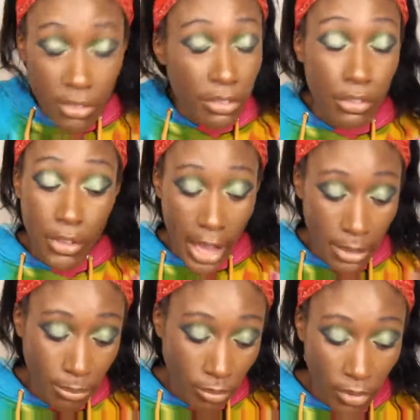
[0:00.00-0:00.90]
for that
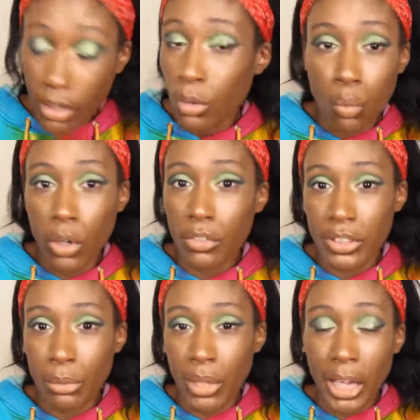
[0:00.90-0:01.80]
well for
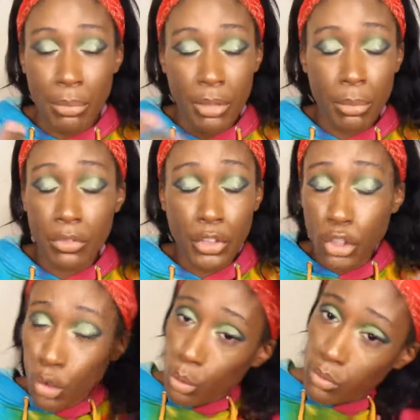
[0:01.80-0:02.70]
someone like me but for
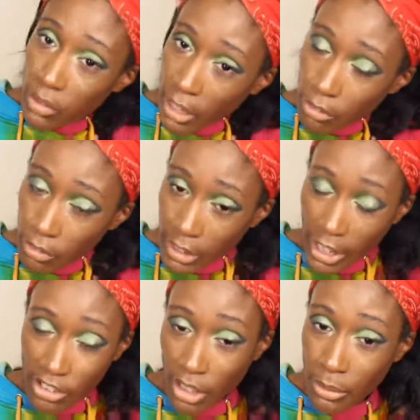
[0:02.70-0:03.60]
you like for
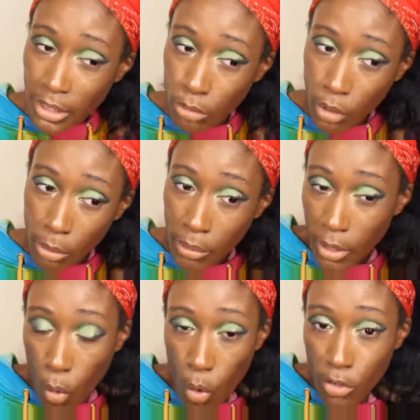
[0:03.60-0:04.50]
vacation i would definitely recommend
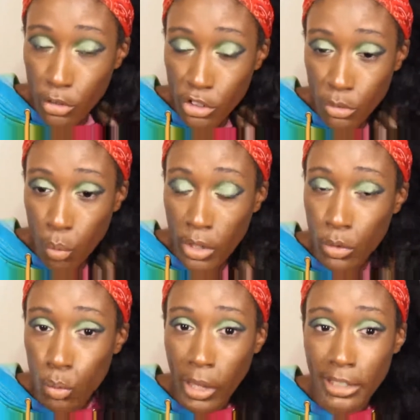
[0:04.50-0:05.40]
it or if you're just one
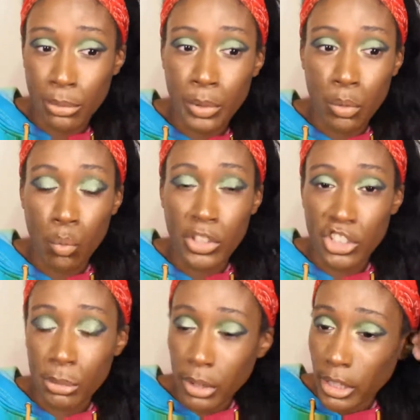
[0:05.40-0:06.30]
who likes to put one
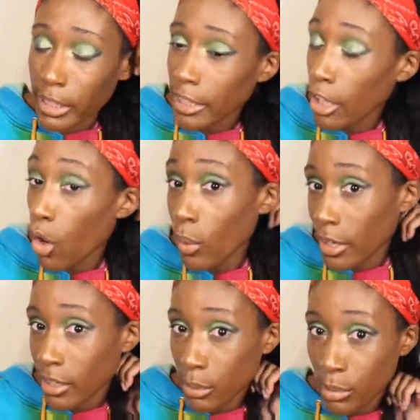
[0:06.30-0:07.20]
shimmer on the lid and go
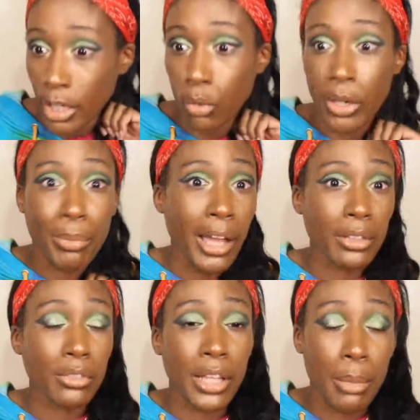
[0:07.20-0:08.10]
it could be a great
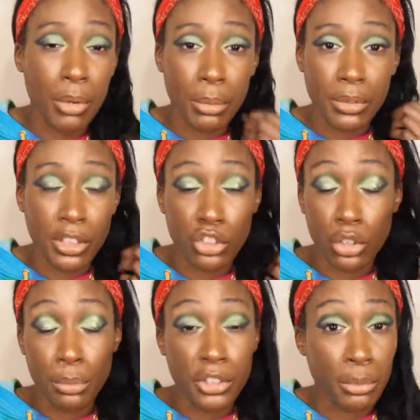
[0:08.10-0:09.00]
palette for that purpose because you
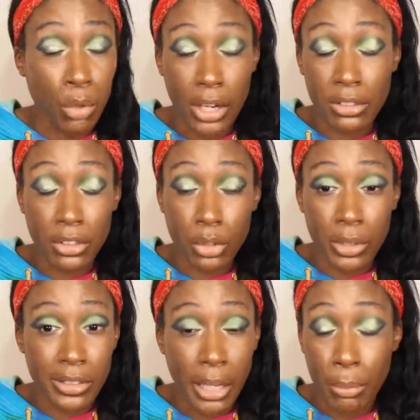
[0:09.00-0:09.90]
can put your bronze in the
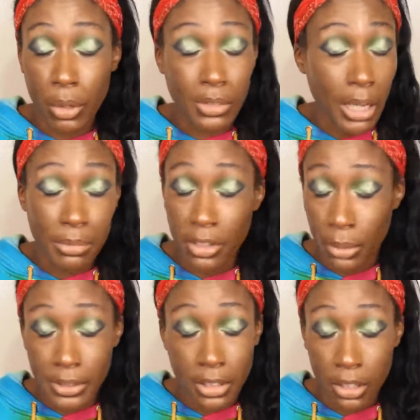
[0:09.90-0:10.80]
crease like mel thompson
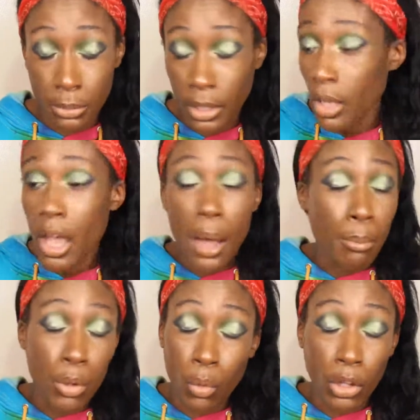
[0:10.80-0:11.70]
always talks about
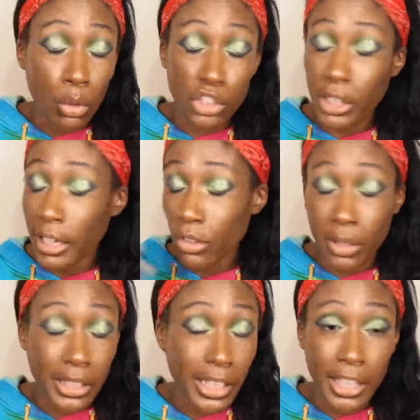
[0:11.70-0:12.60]
put one of those shades on
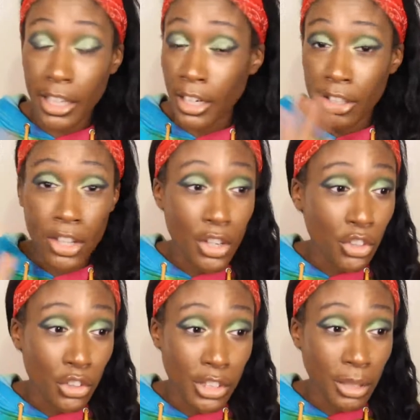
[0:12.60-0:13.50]
the lid and
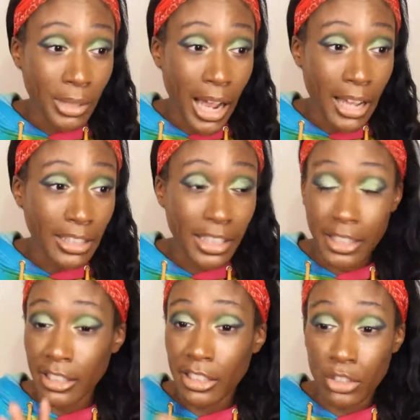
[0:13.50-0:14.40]
you're done with the eye look
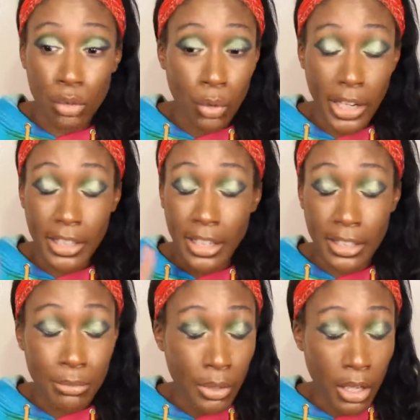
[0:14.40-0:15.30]
and it looks great
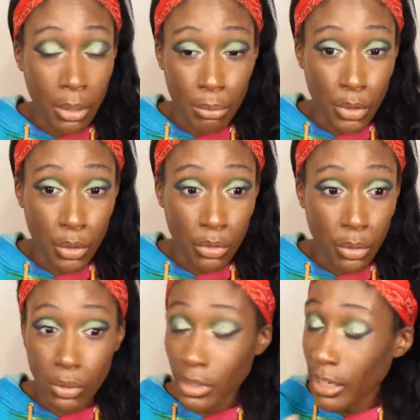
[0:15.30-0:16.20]
and um,
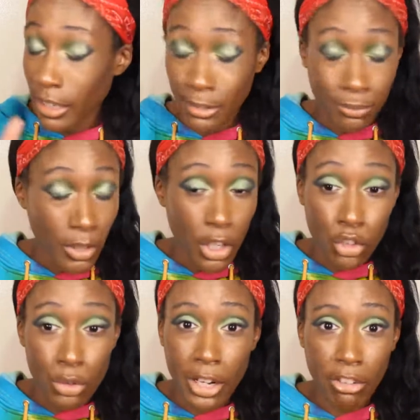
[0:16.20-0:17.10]
beautiful and
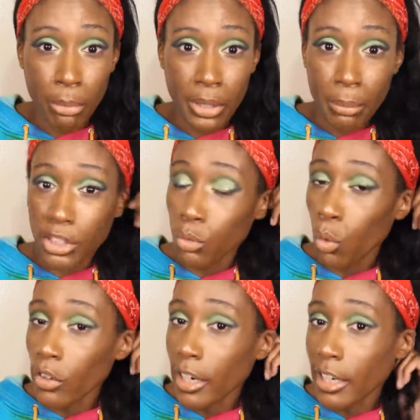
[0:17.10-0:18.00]
you didn't have to put that much
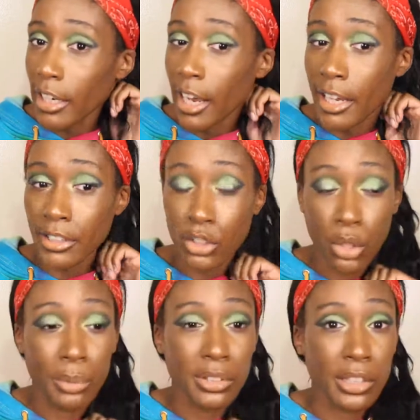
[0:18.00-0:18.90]
work in it and you
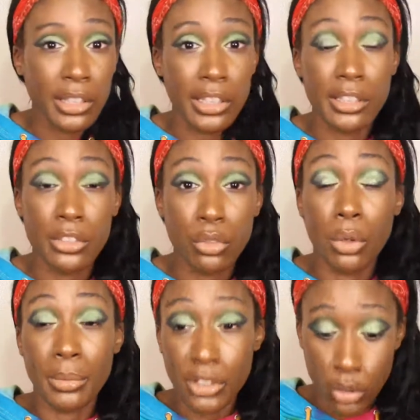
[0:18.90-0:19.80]
know it was still an easy
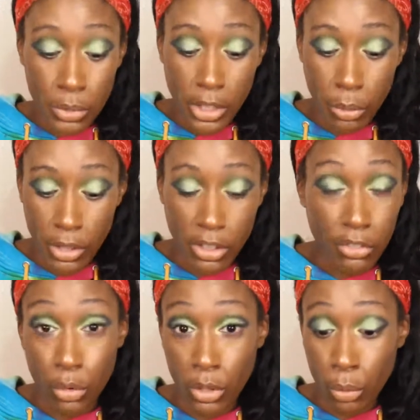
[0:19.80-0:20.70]
formula to deal with
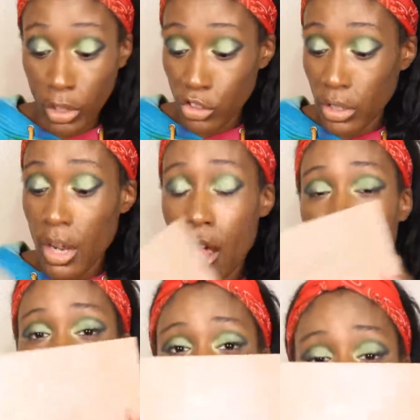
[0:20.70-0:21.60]
if you're in a rush
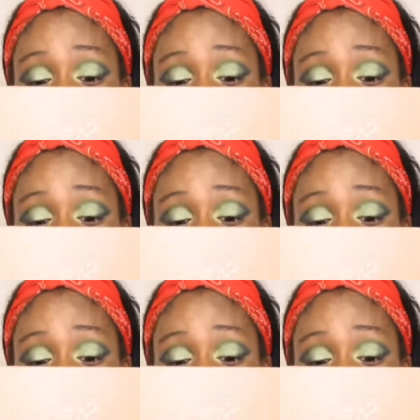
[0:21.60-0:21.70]
the next